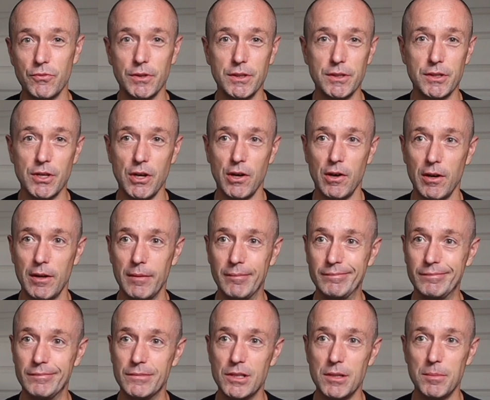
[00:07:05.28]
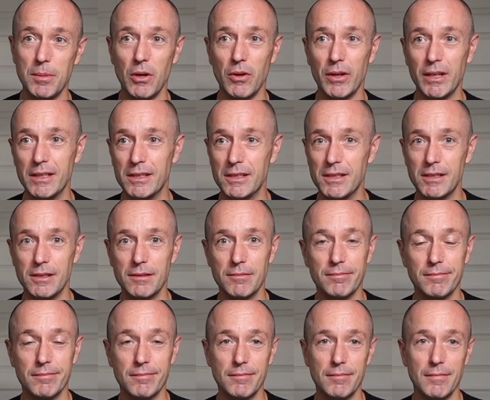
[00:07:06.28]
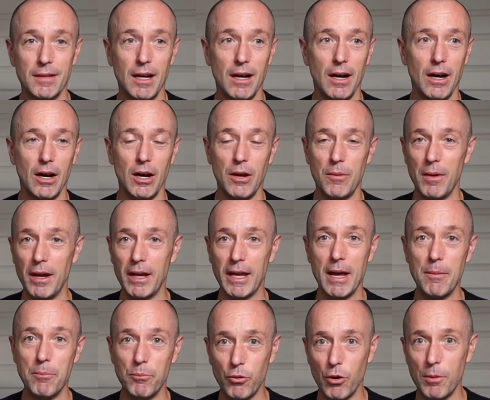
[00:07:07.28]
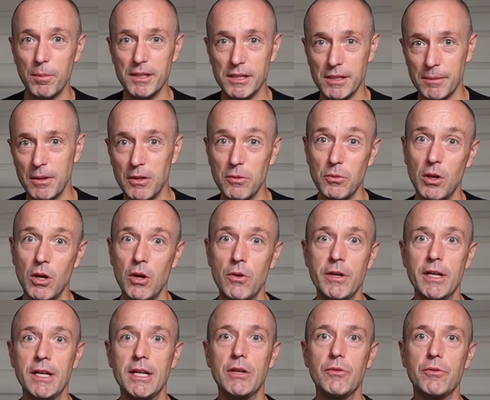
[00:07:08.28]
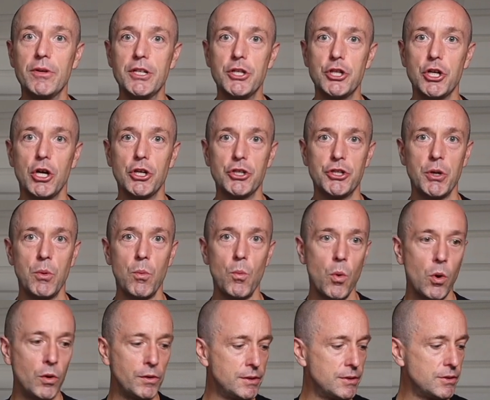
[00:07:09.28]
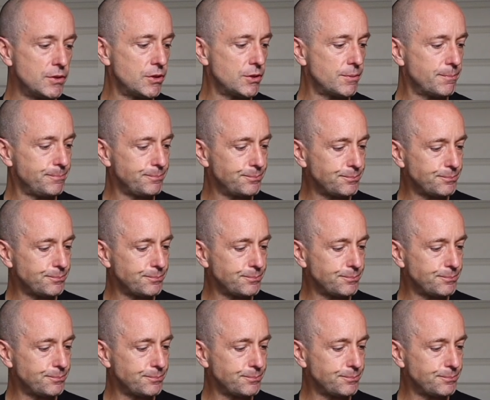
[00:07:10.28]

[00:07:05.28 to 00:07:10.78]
runtime, to be honest. Again, probably something that will only need recharging once.